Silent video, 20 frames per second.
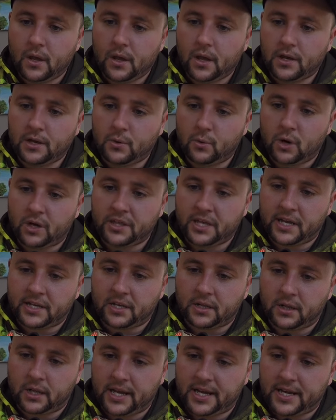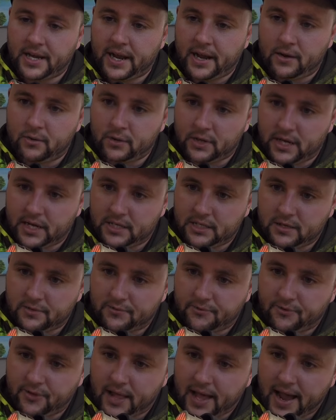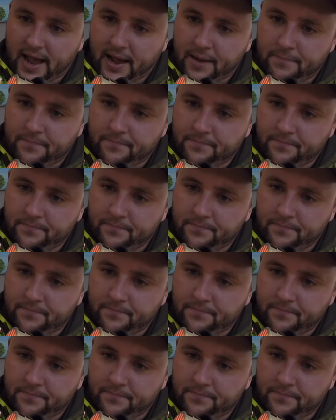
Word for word: And you want that to lay down nice and flat.